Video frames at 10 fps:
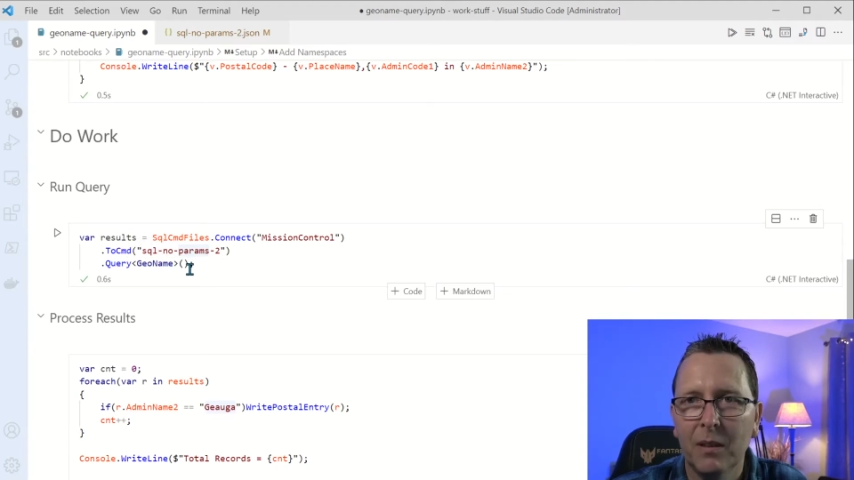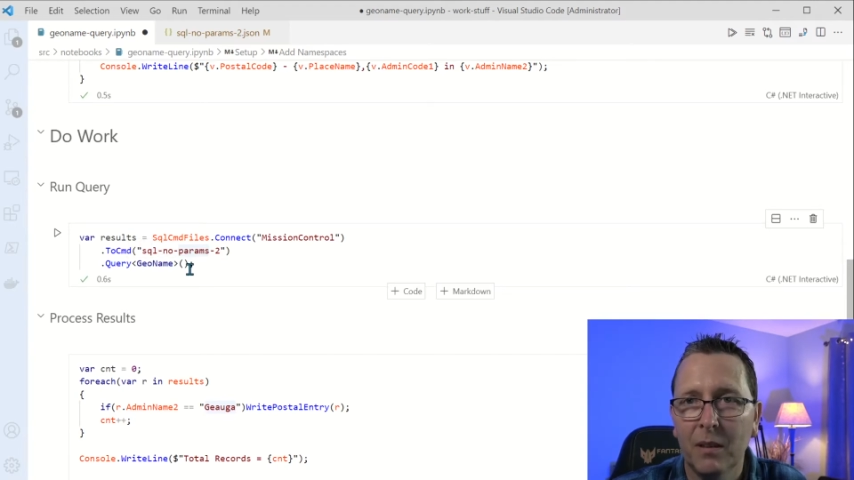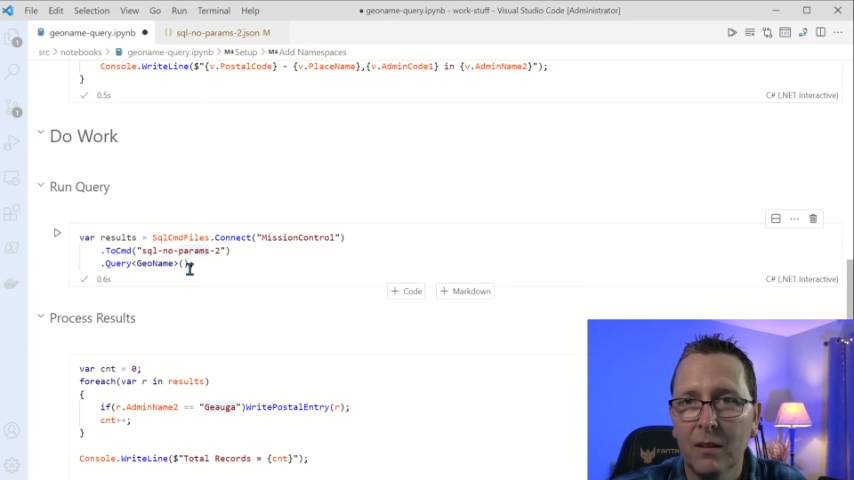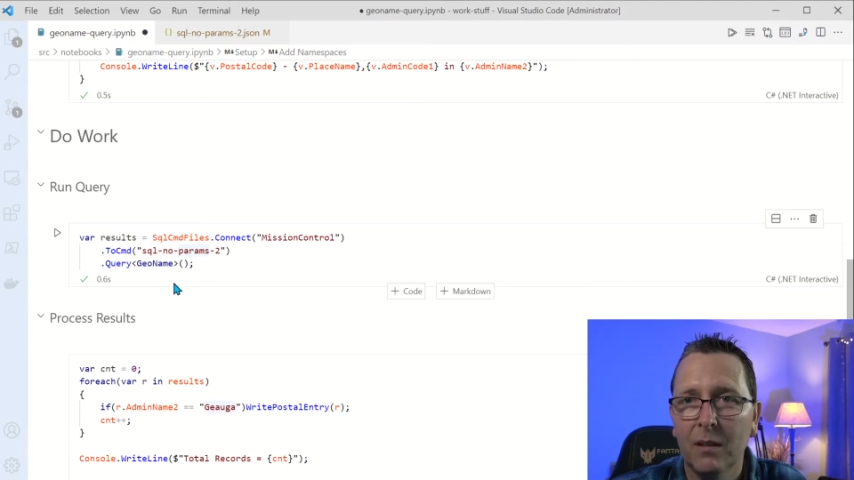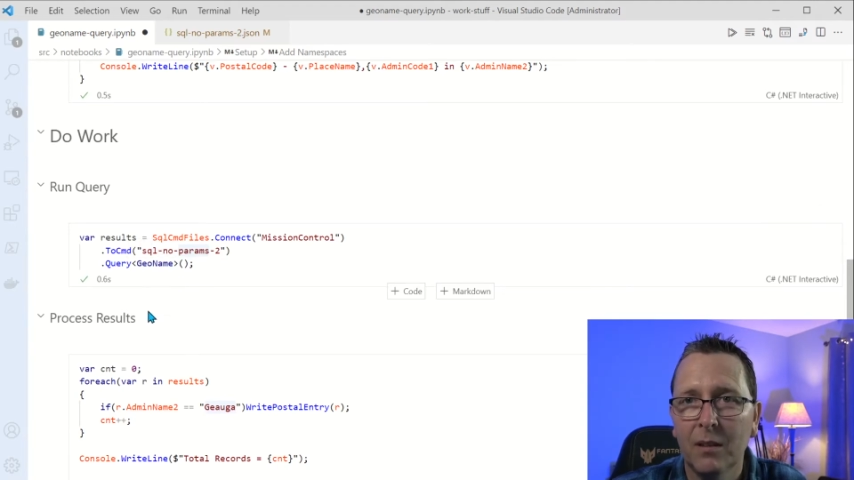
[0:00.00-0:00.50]

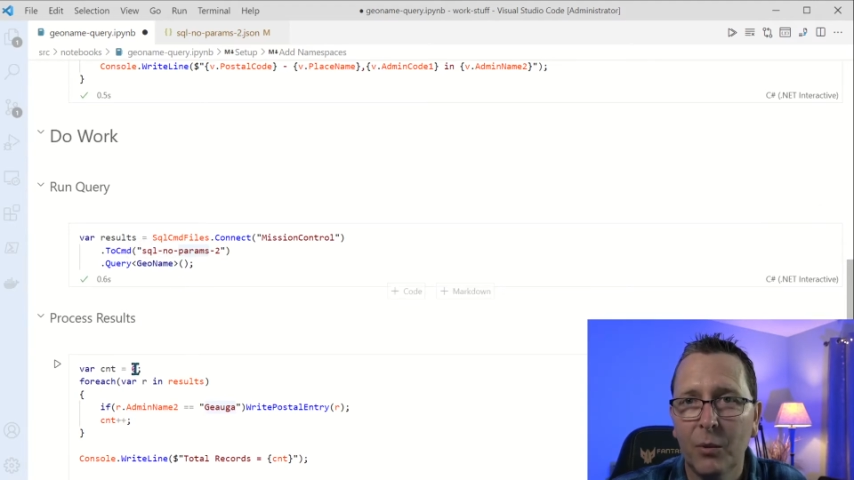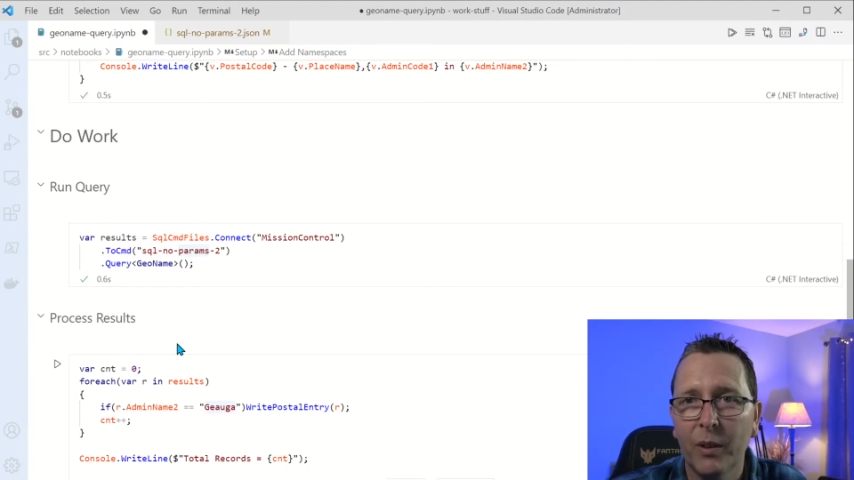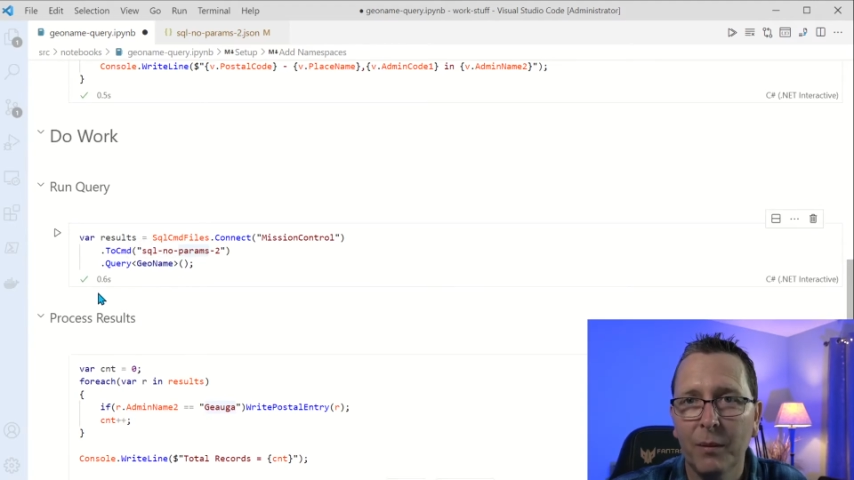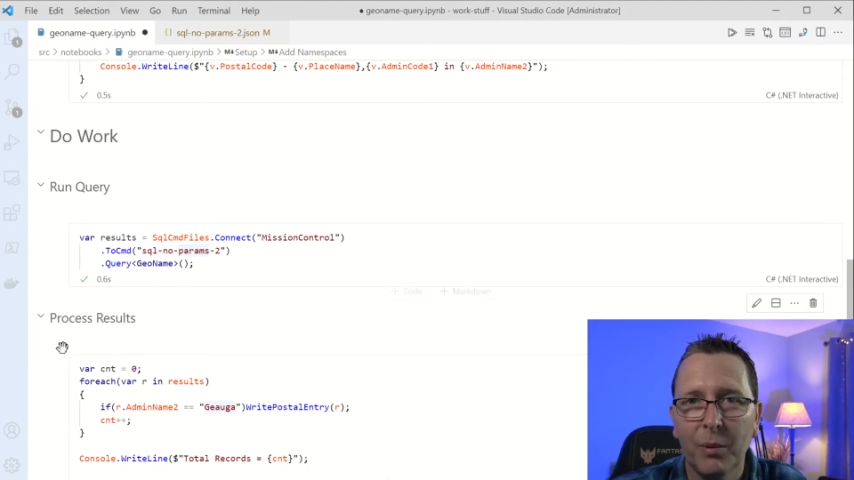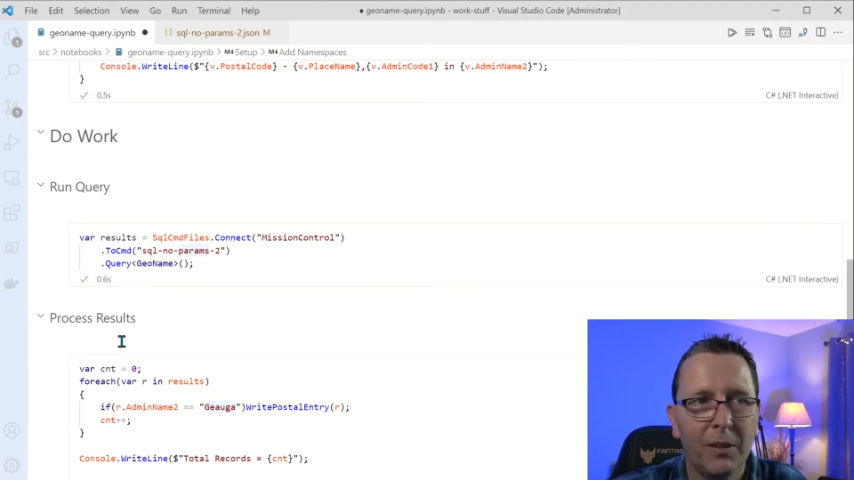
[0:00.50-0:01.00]
It does
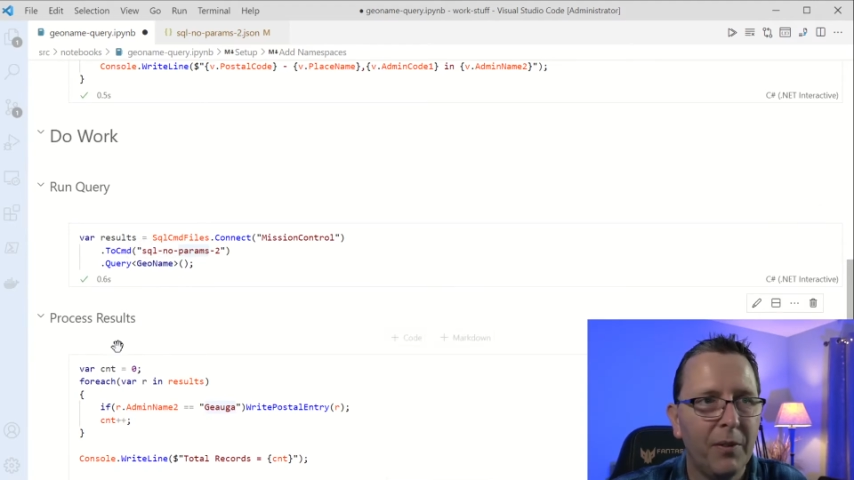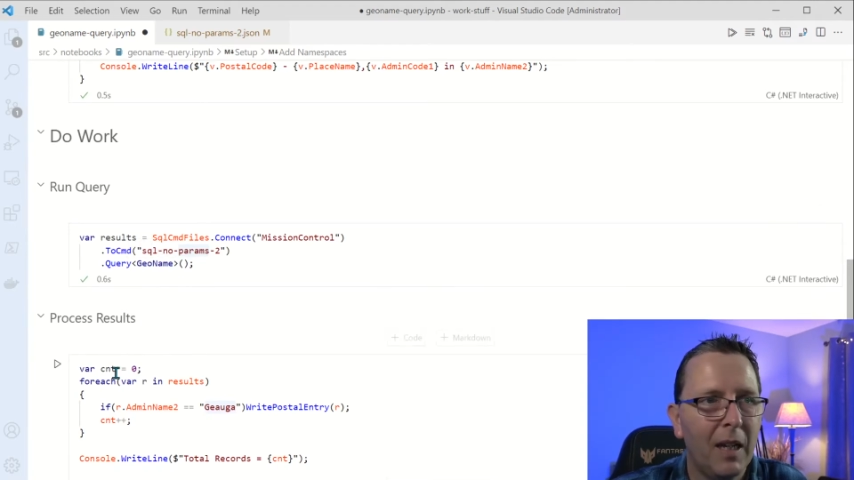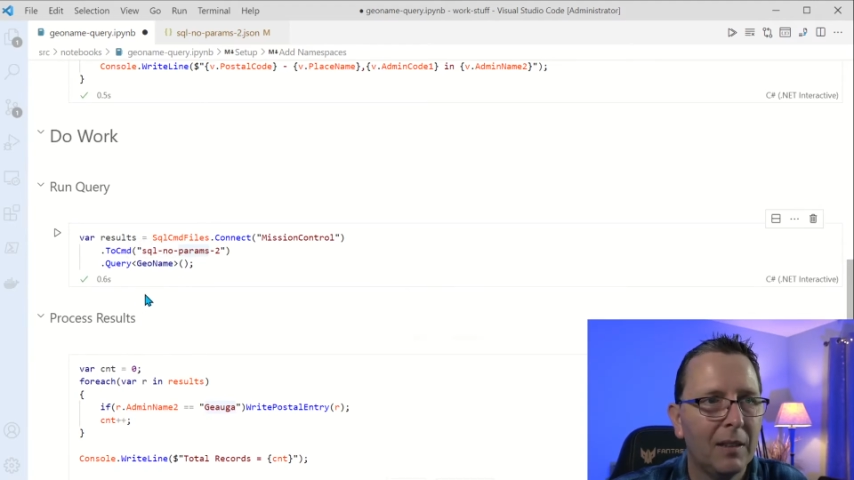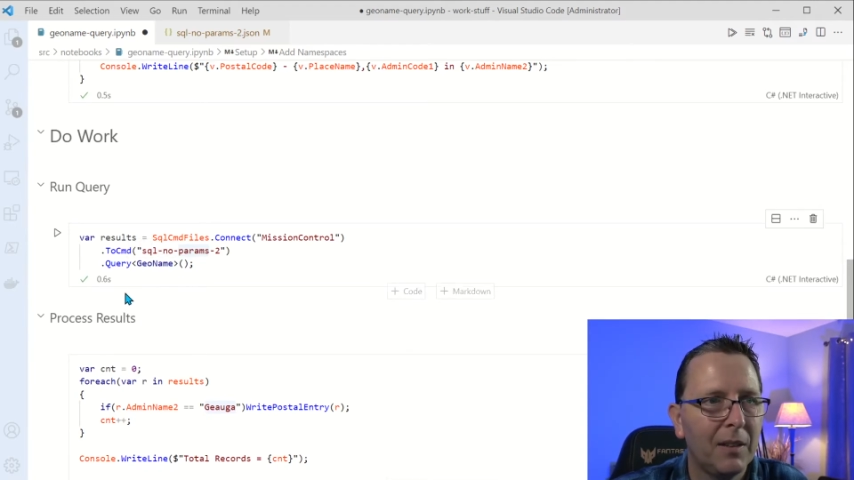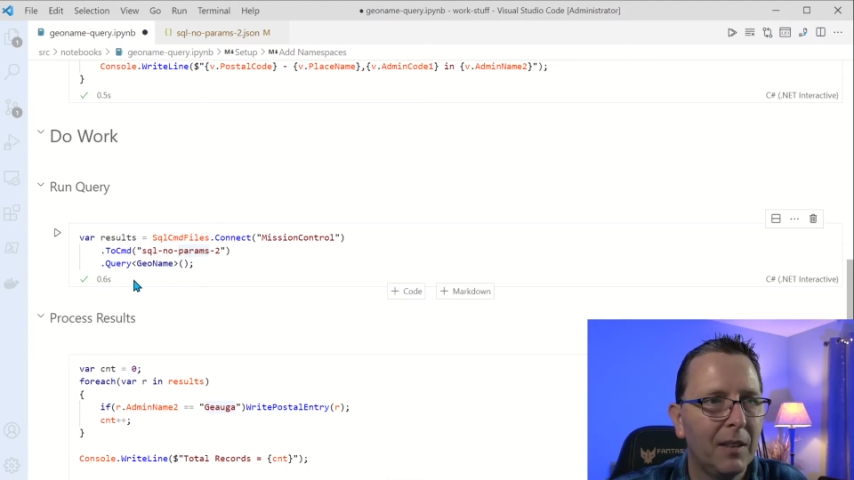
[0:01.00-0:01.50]
query pretty
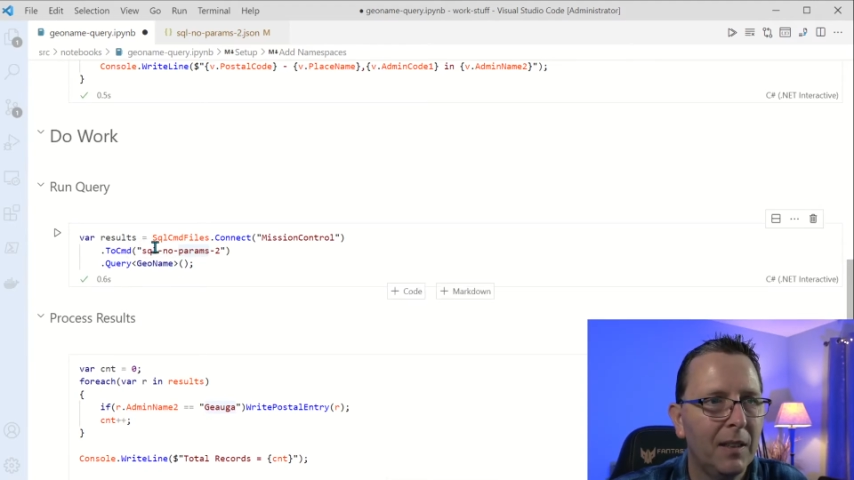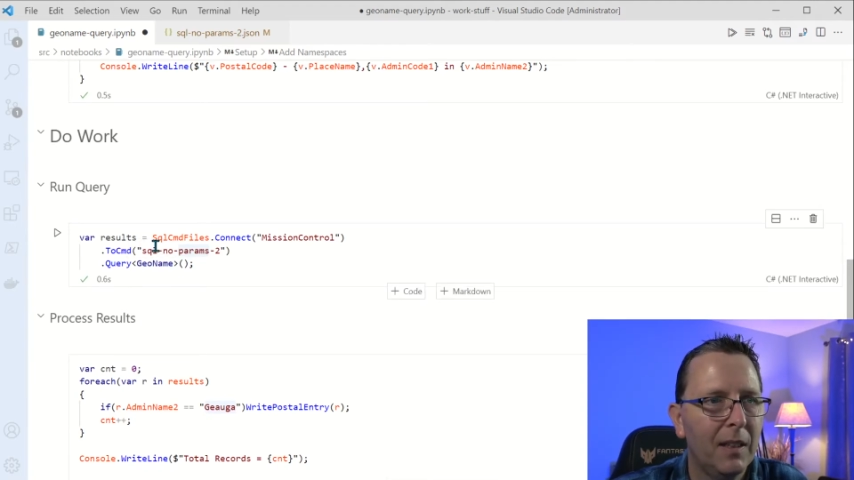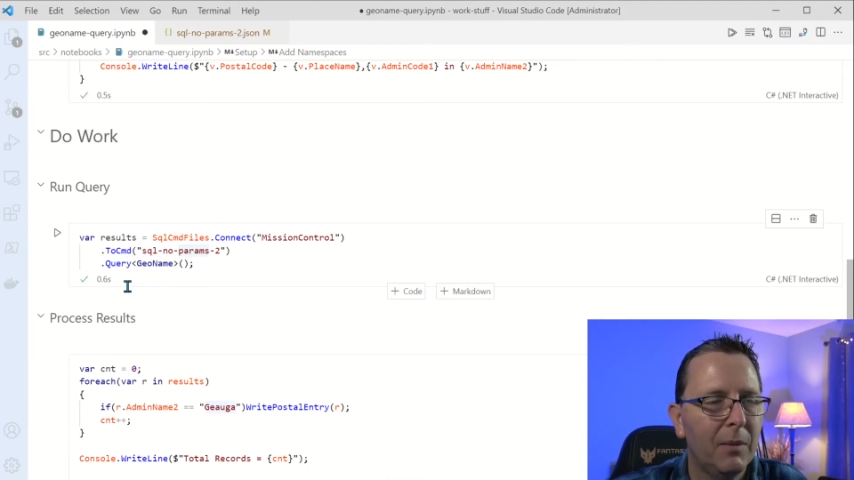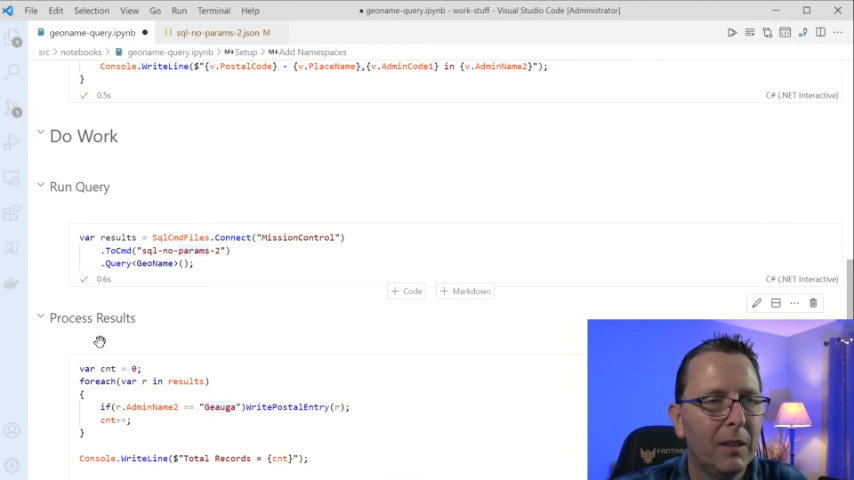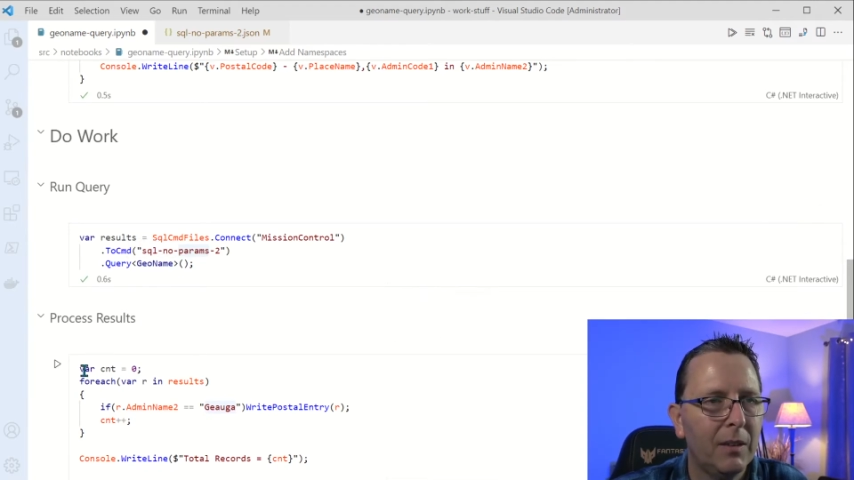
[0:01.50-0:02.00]
fast to the
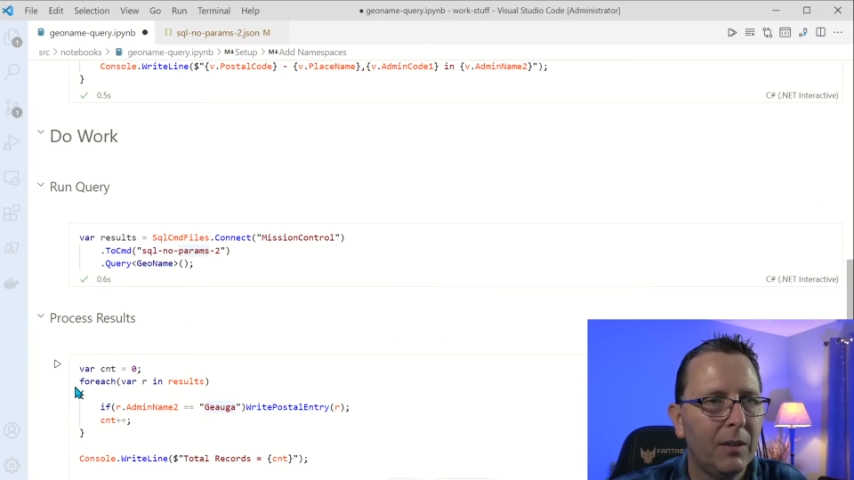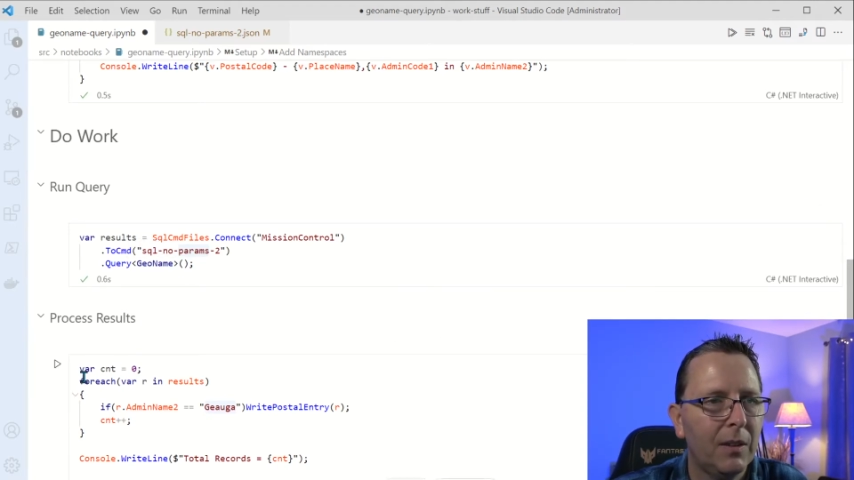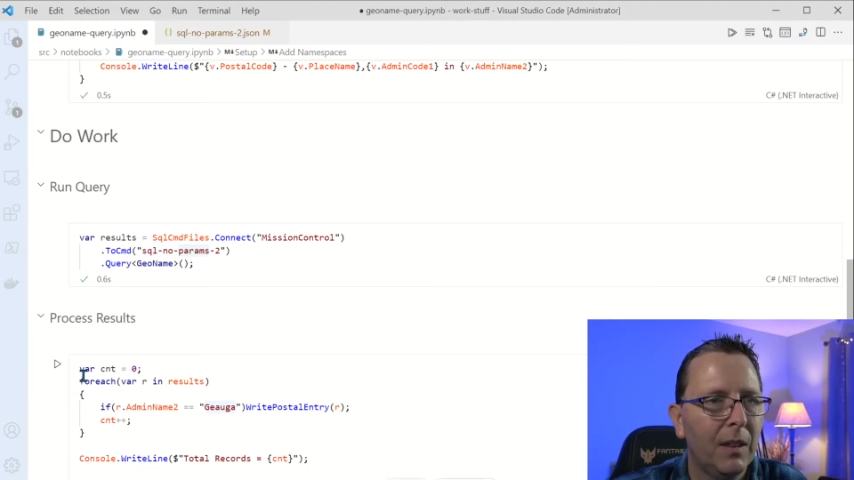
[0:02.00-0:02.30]
database.